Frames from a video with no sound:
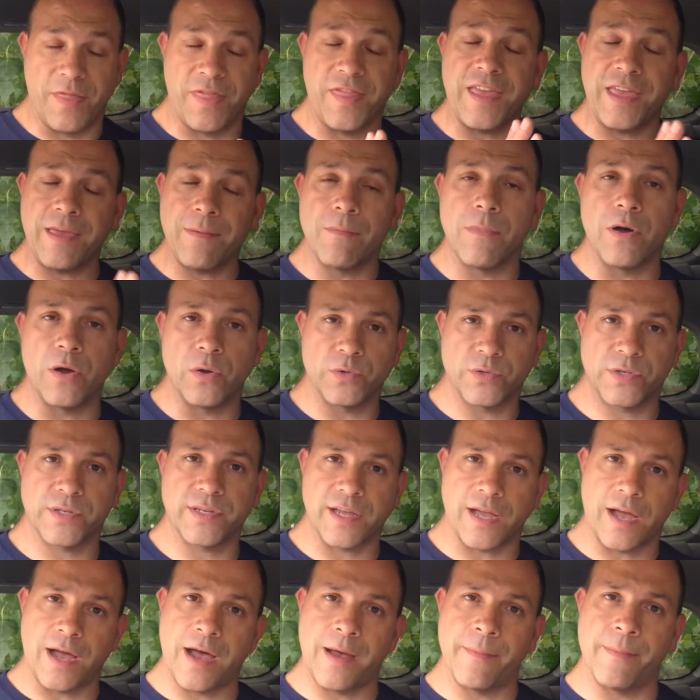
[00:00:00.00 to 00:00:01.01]
the
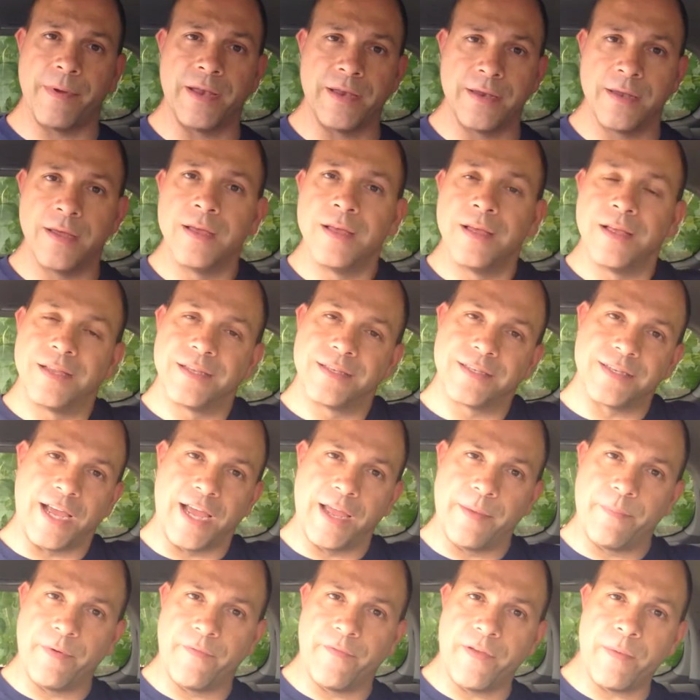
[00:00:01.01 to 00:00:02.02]
most common
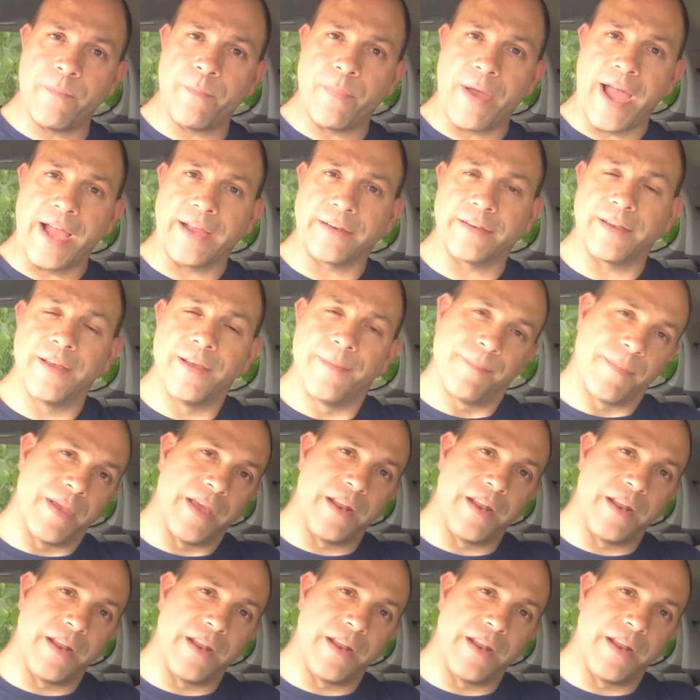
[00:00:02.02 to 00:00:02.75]
type of impact.